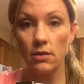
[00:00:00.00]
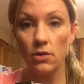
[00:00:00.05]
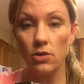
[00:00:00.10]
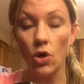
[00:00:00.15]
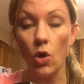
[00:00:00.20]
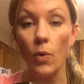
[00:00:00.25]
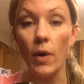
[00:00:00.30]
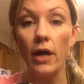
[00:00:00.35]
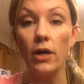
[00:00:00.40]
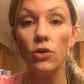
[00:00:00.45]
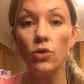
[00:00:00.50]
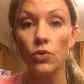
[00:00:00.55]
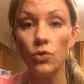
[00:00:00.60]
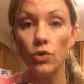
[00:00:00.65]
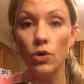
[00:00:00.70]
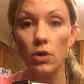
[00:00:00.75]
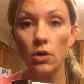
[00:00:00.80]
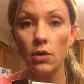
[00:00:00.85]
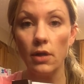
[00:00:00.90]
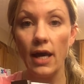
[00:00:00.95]
Go on
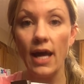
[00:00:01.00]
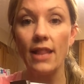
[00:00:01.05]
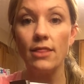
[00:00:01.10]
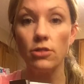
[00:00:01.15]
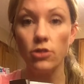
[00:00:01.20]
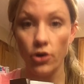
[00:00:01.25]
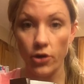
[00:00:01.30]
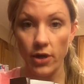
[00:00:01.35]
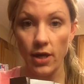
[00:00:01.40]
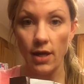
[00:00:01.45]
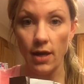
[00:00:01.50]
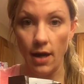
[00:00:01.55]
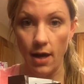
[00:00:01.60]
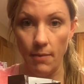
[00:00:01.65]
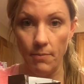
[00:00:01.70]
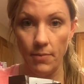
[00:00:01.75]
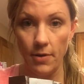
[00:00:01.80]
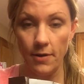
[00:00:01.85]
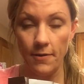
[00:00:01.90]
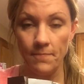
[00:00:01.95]
Google and look it
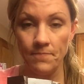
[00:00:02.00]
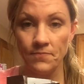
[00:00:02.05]
up.